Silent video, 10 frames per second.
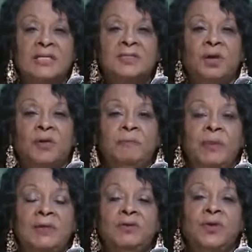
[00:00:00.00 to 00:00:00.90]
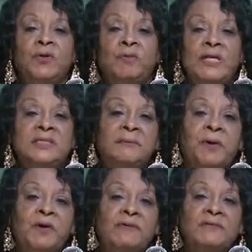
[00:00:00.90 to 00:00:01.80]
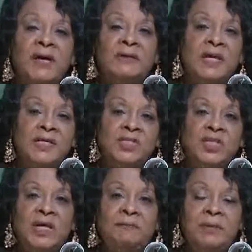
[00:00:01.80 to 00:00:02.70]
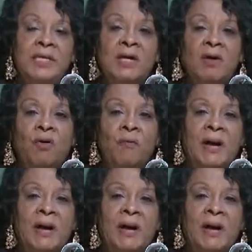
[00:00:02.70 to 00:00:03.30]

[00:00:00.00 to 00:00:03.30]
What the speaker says: So you can reach the Purvis Foundation at P.O.